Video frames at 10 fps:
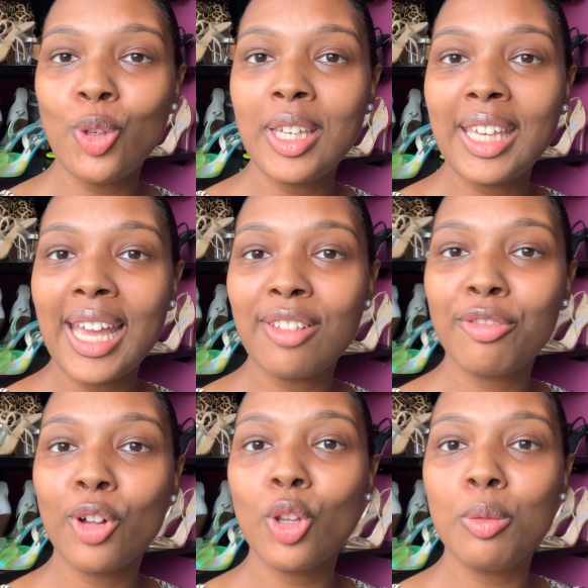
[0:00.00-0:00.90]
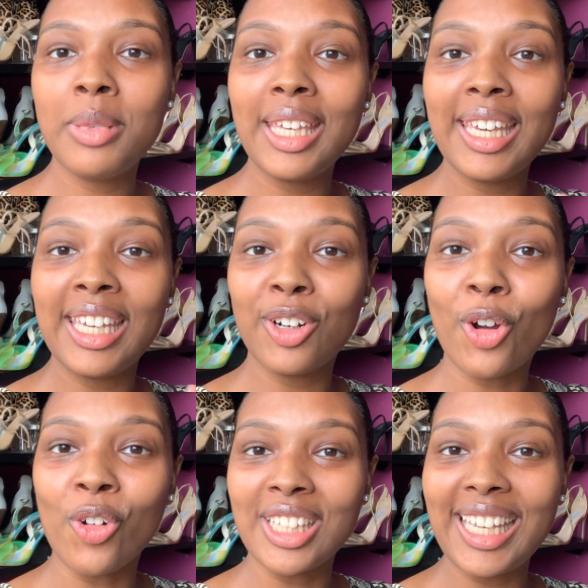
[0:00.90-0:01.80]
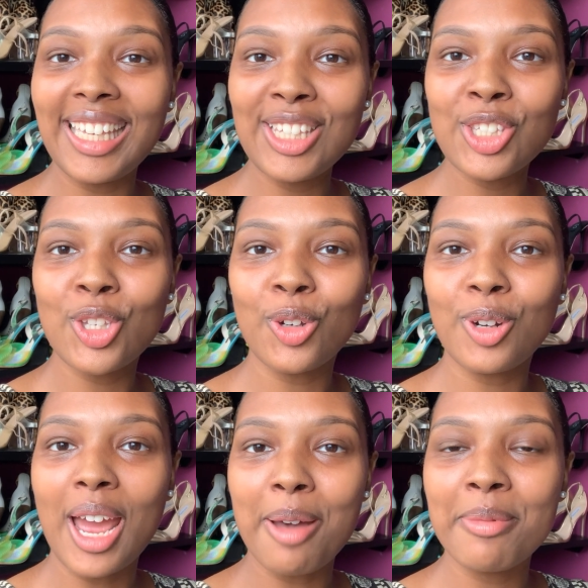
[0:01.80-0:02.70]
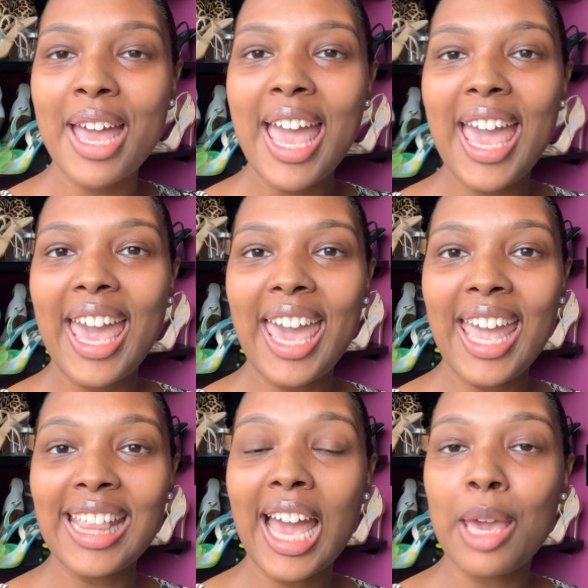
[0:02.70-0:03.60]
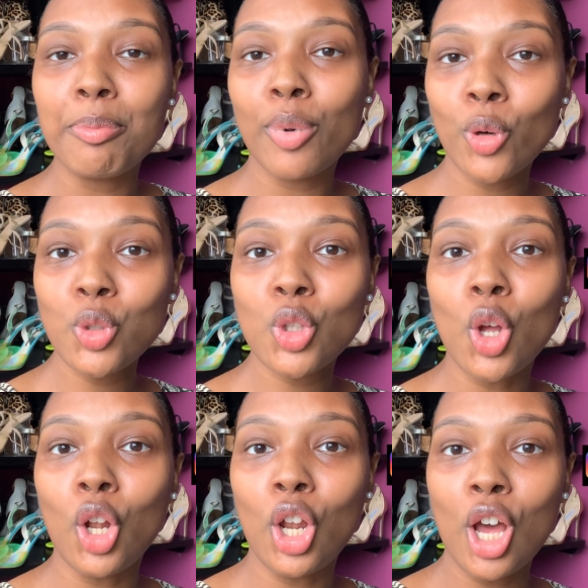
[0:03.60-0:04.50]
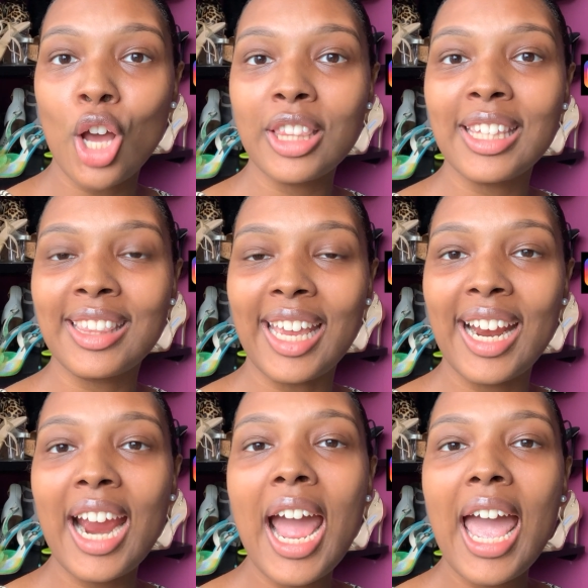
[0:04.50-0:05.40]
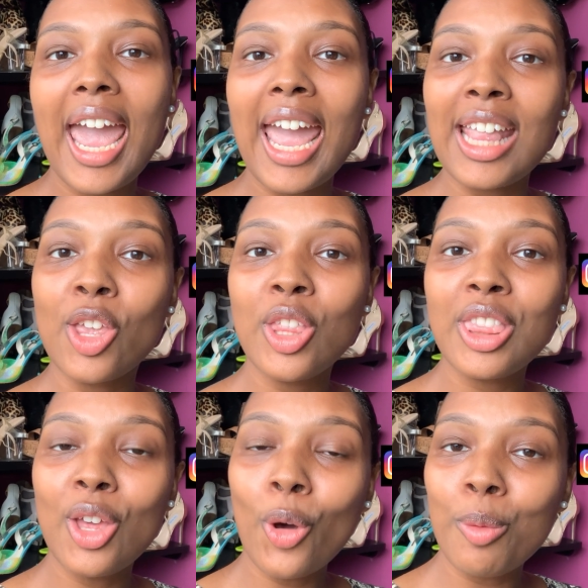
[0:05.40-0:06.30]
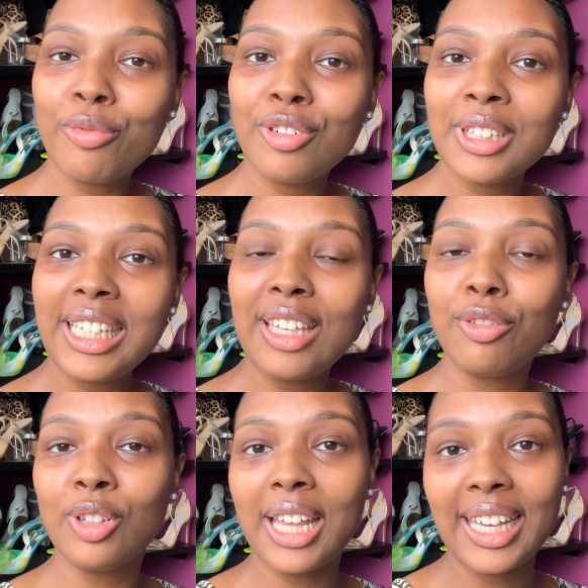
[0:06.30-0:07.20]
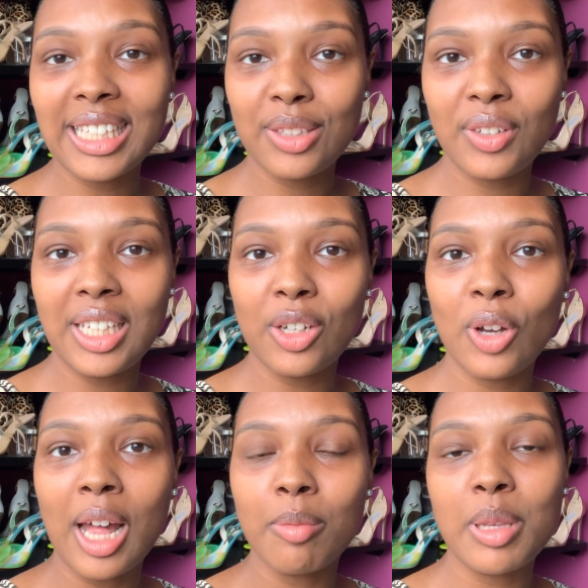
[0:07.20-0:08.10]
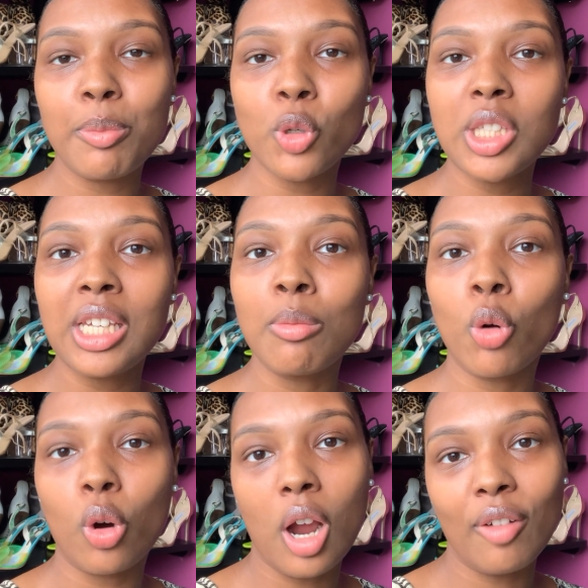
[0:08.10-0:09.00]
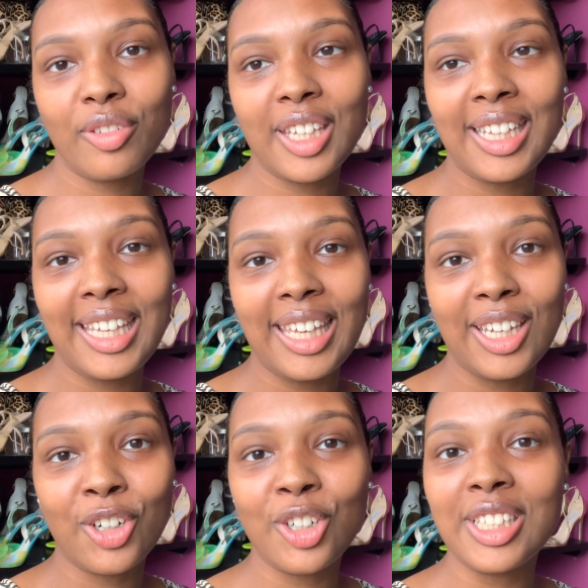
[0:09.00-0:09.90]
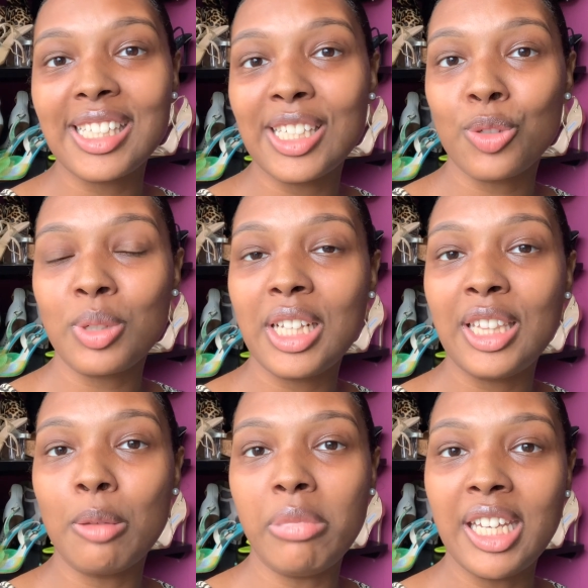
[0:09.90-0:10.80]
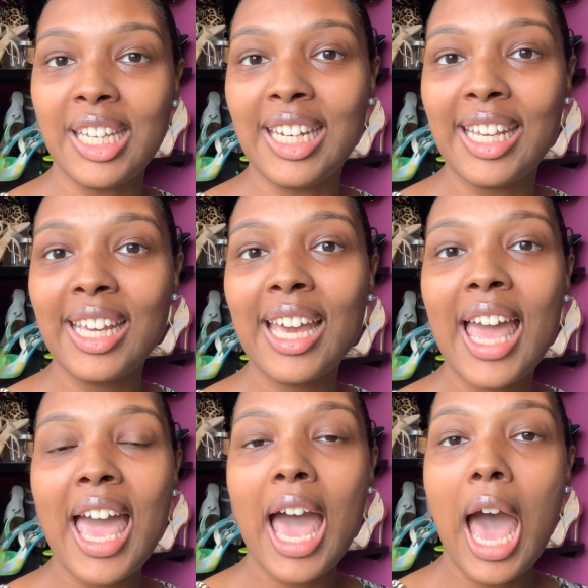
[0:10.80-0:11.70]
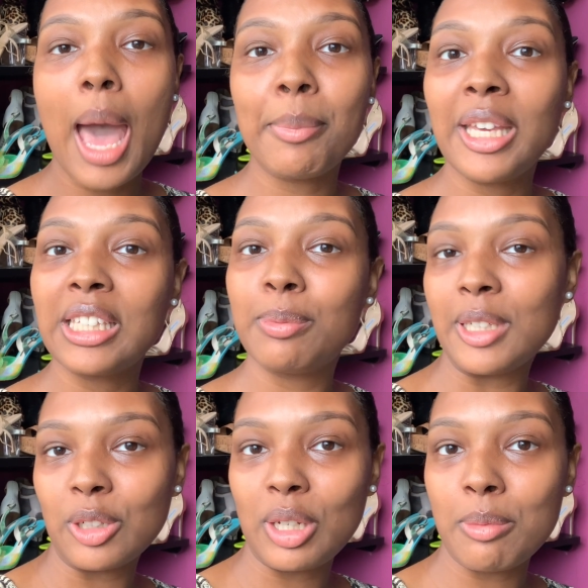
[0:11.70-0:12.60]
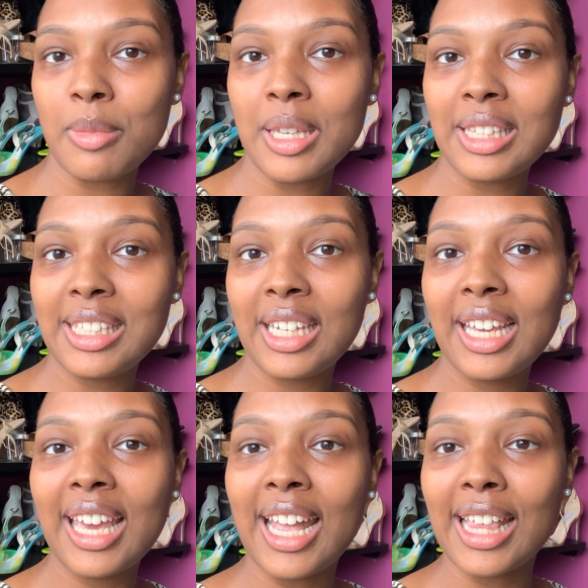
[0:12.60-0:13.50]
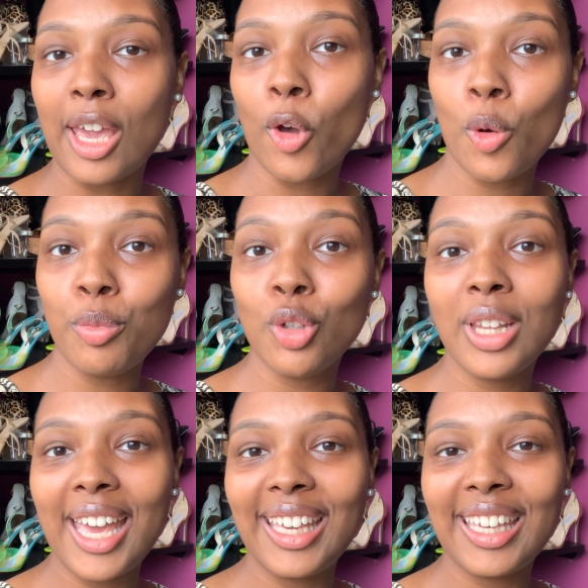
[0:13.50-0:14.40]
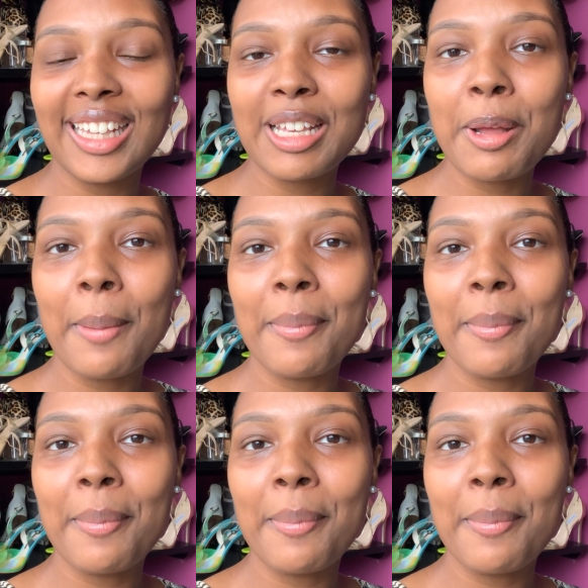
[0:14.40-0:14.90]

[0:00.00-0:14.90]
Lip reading: you can follow me here on Instagram, and I post a lot there. And hopefully, if you like this video, I'll be posting more often here. This is really the beginning. I'm experimenting, and I hope you like it.